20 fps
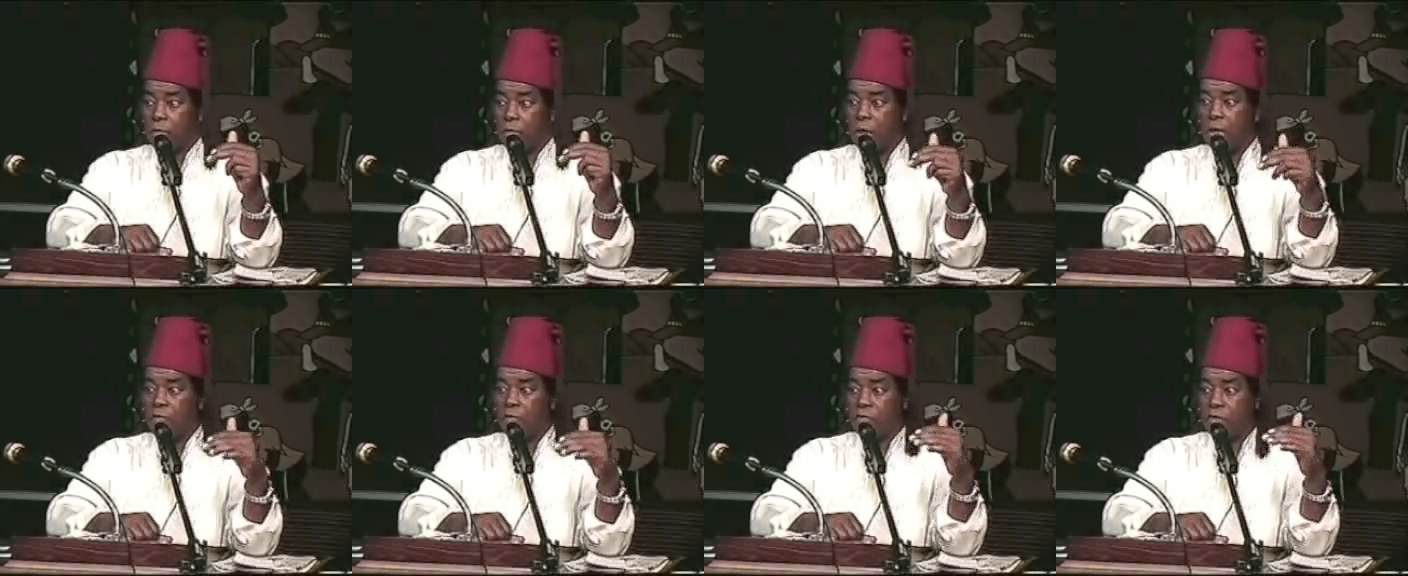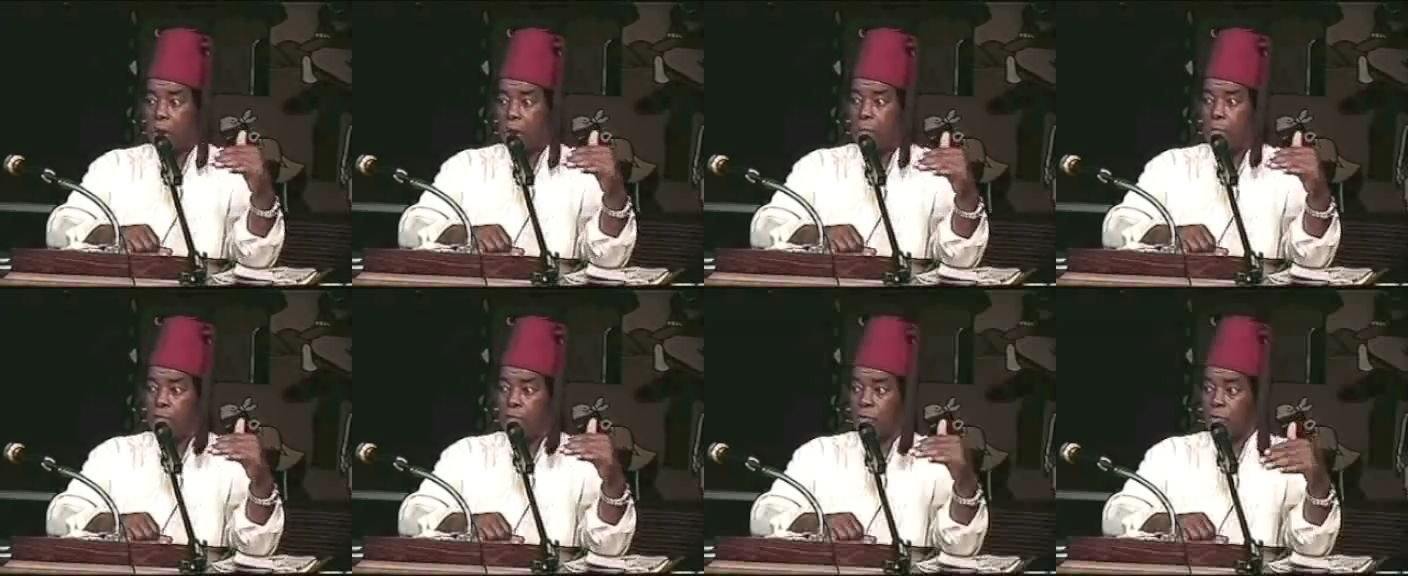that
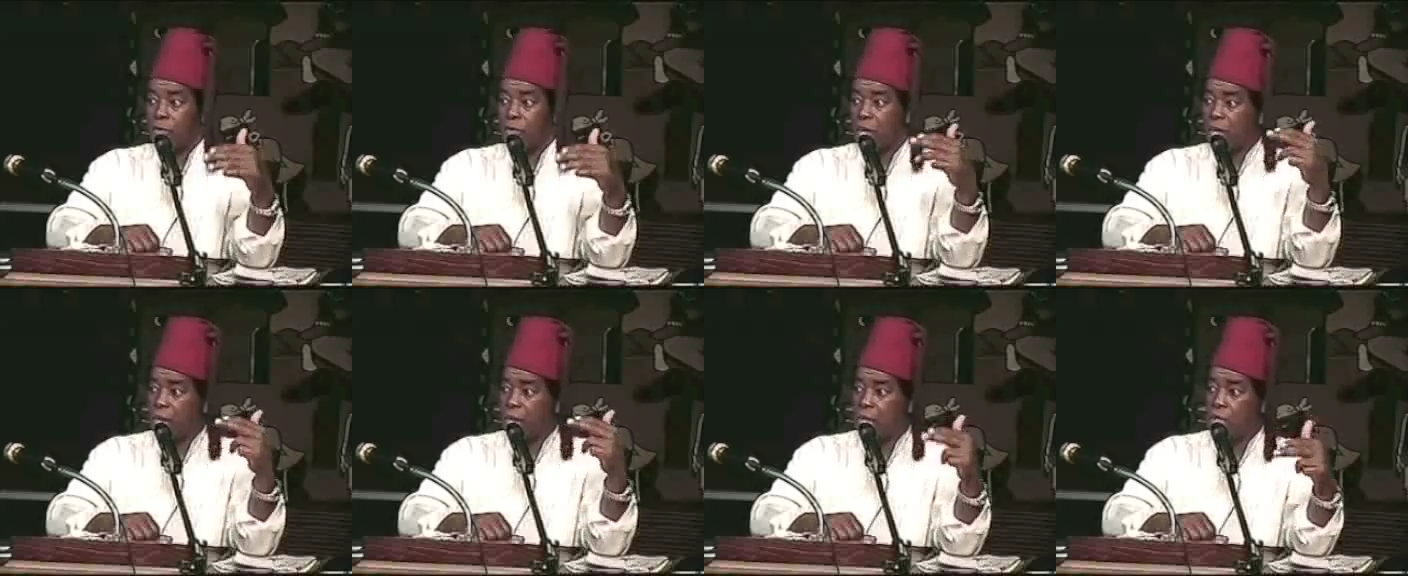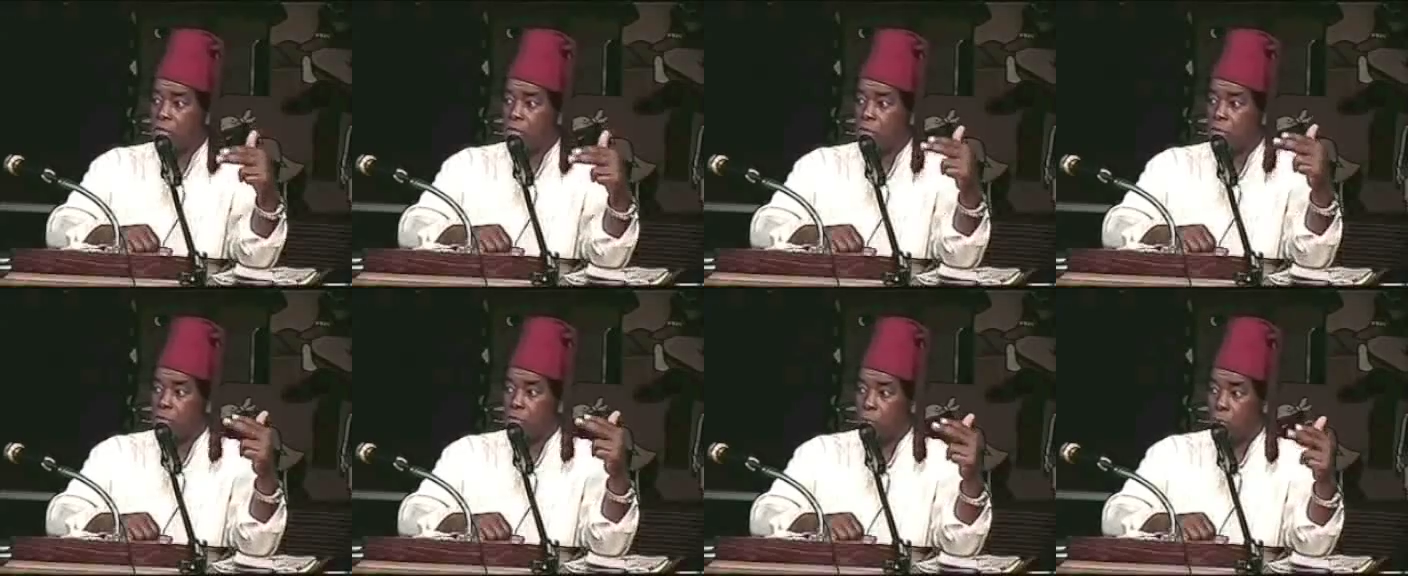establishes that
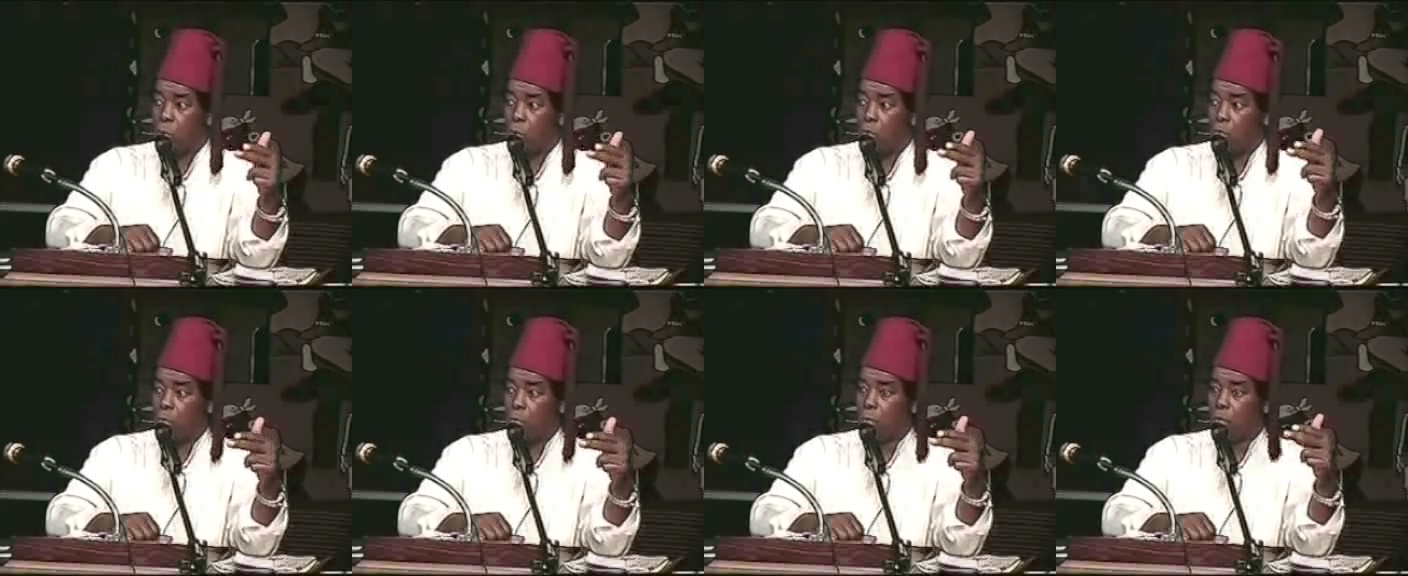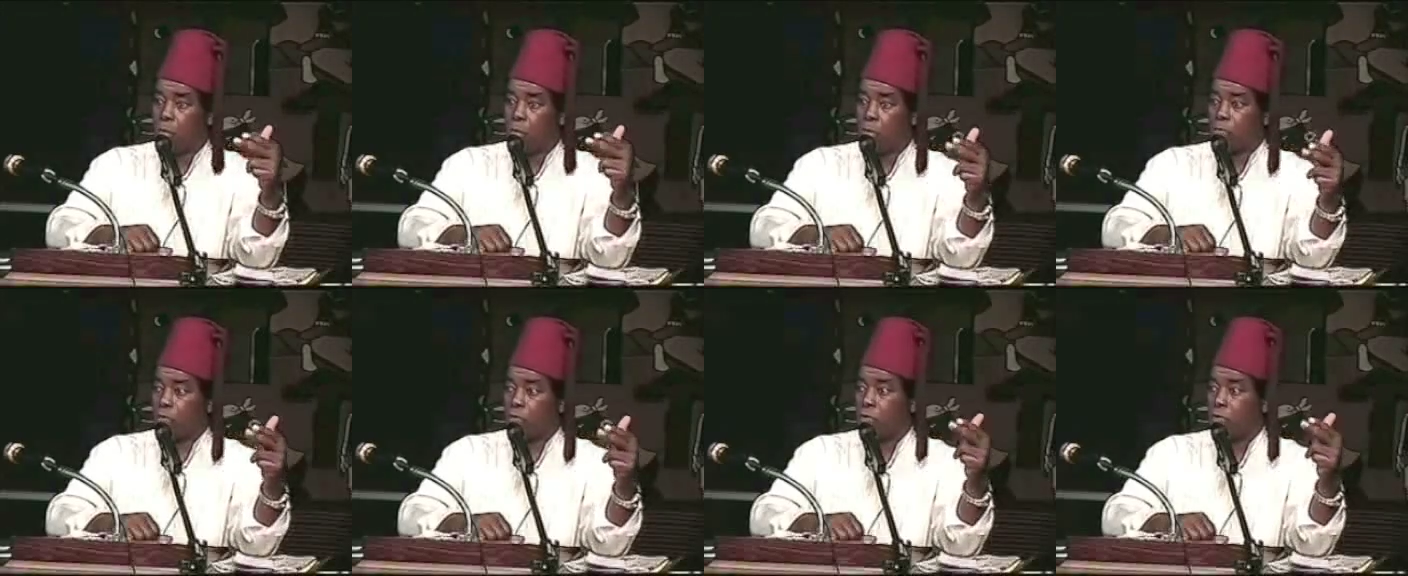anything you own
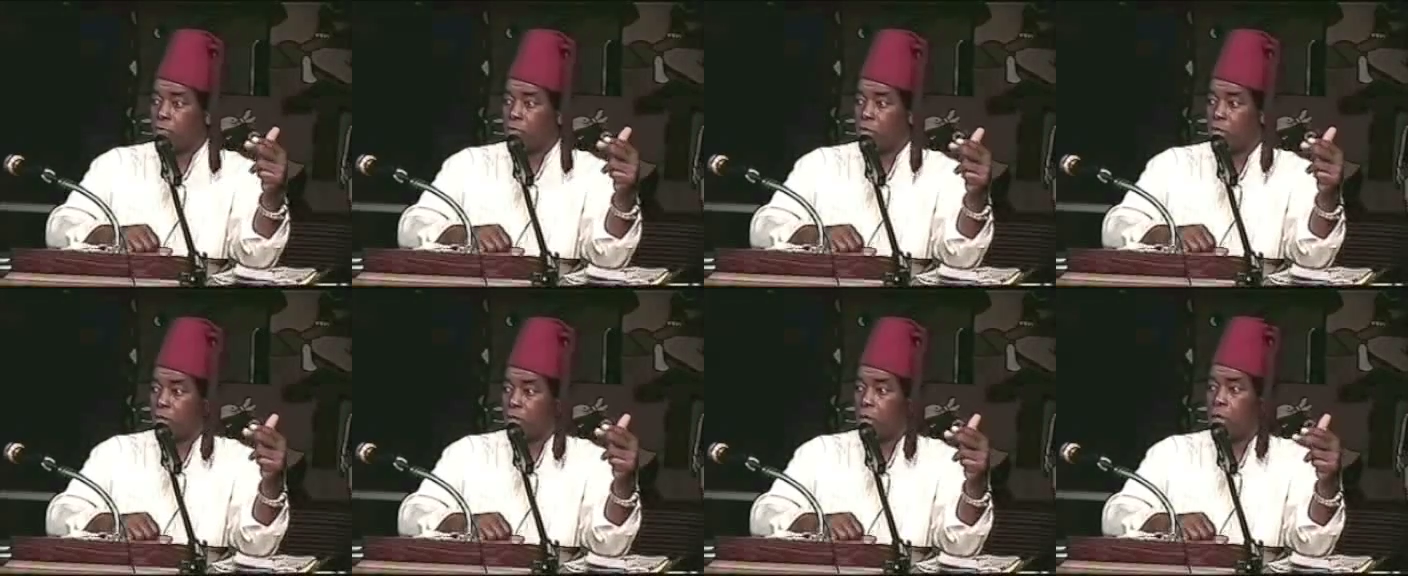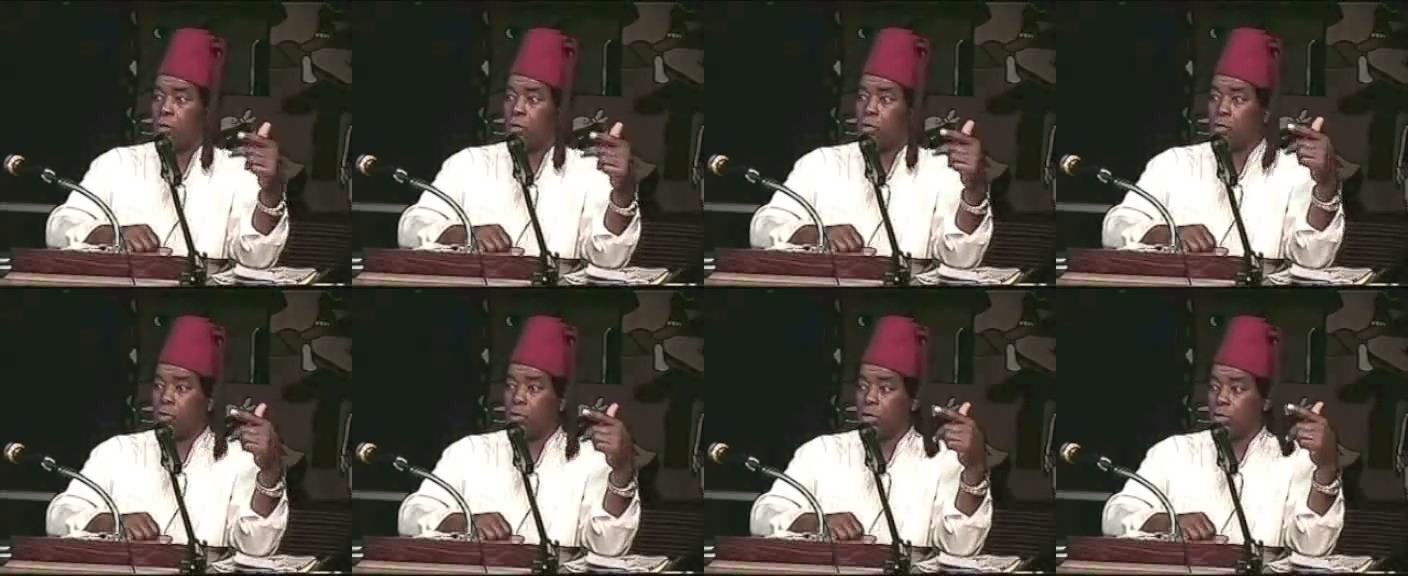belongs to the state,
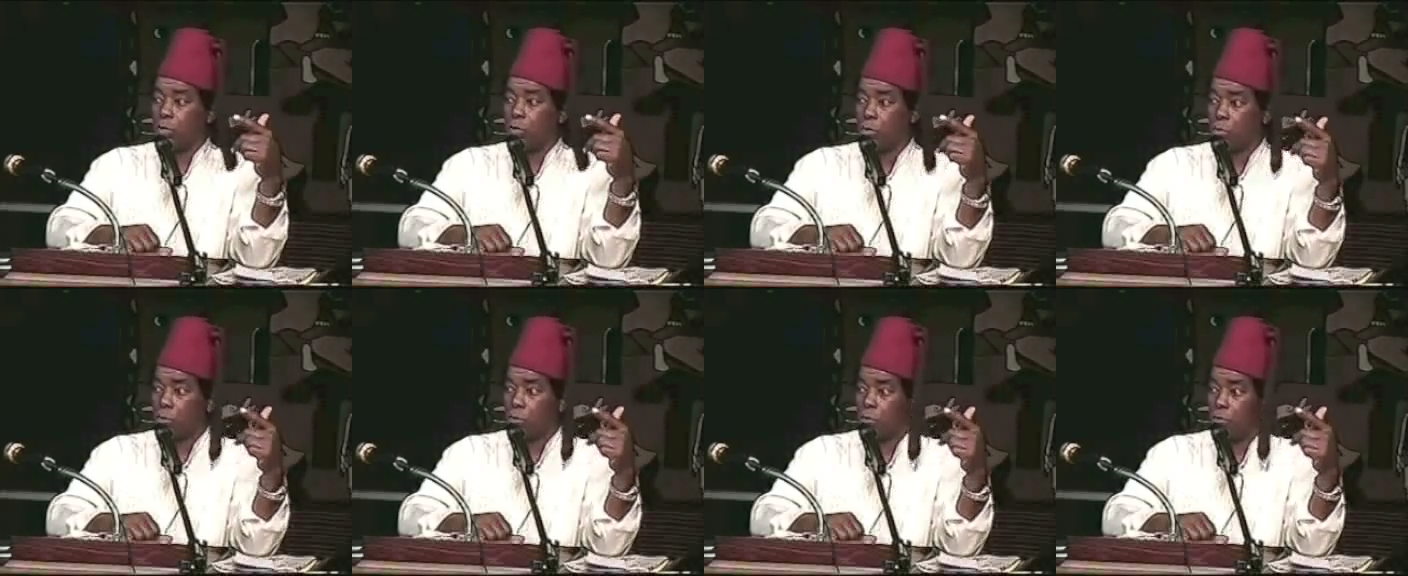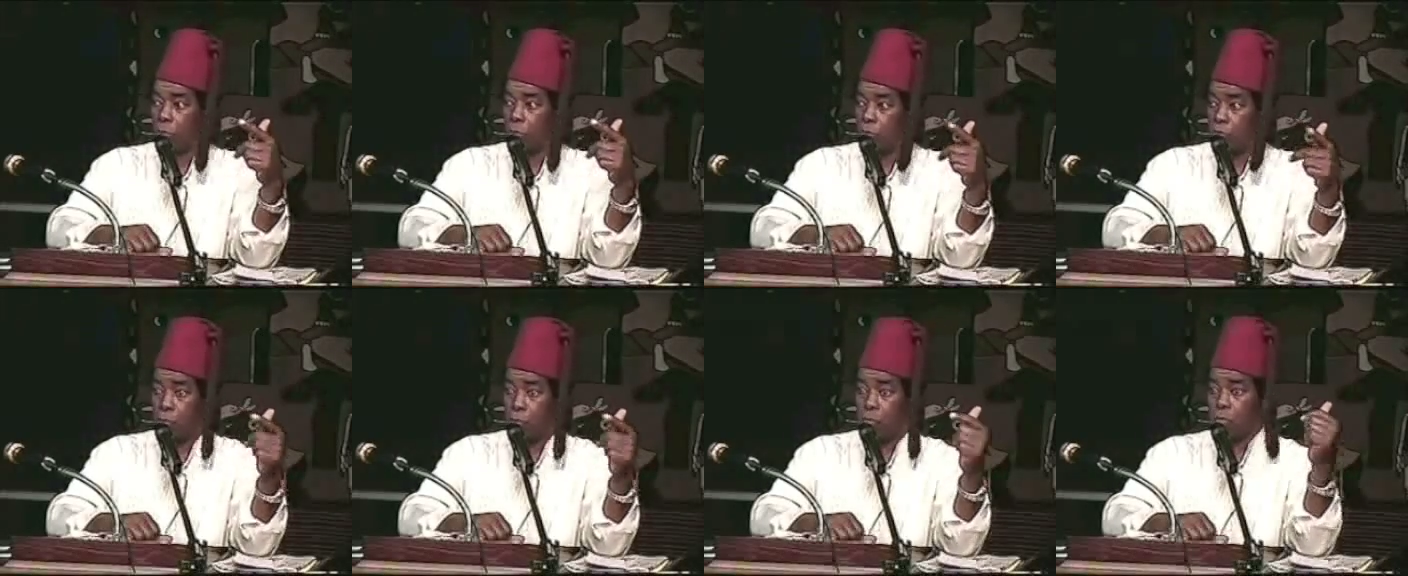including your
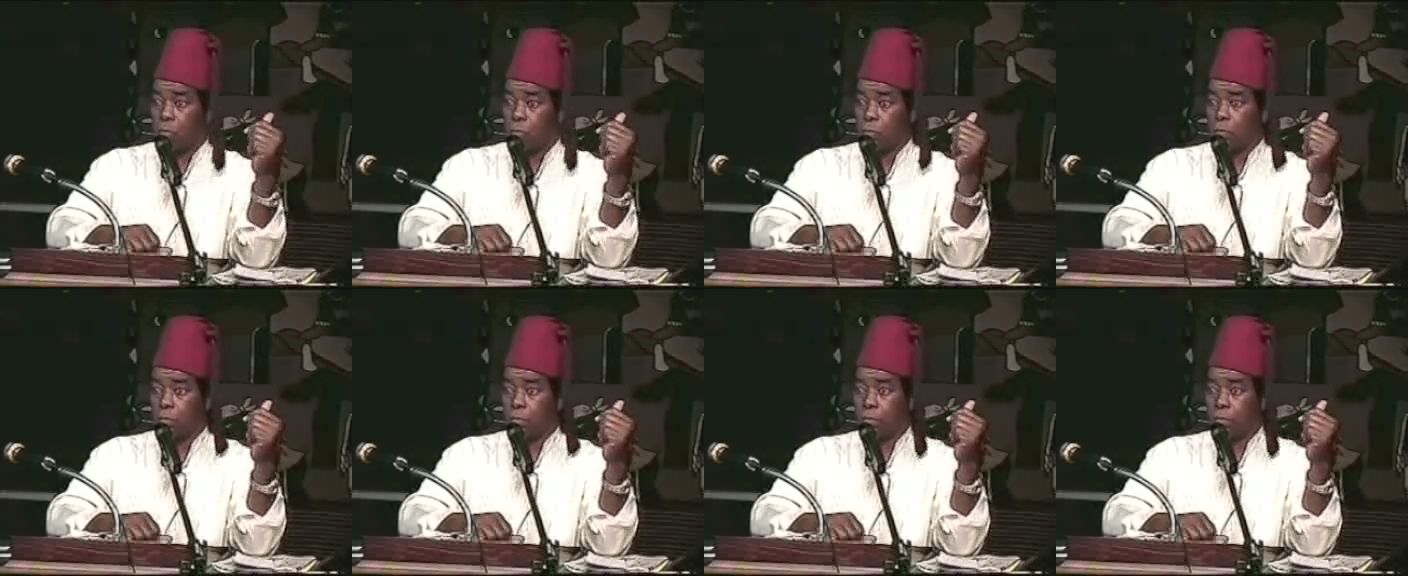children.